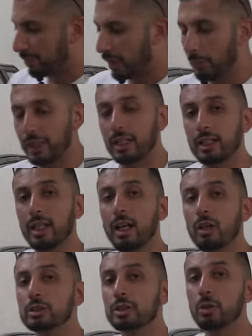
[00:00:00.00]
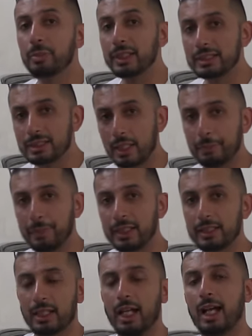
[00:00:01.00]
We're gonna also be stripping
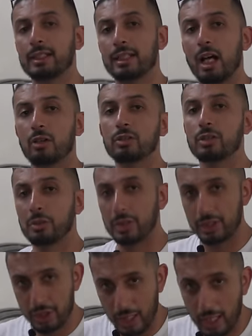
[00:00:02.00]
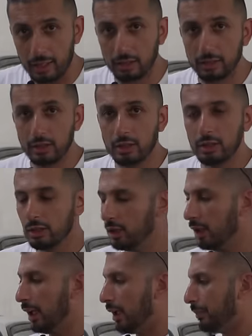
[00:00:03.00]
the car down to a shell.
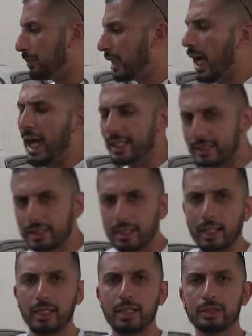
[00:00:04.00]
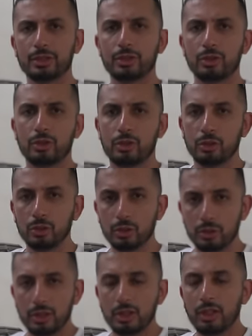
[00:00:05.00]
Um, the idea is to
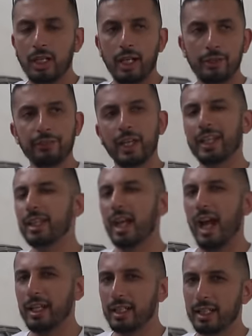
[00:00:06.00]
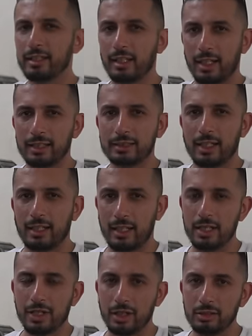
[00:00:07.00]
do a very high-end
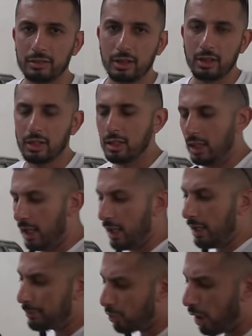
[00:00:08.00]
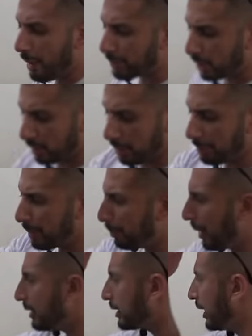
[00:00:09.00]
restoration. Um, so I'm gonna be
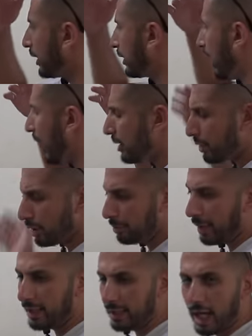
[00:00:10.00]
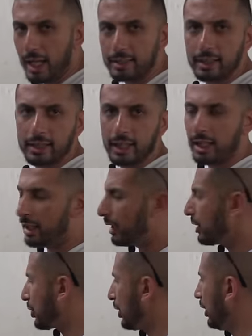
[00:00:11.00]
painting the engine bay, the undercarriage,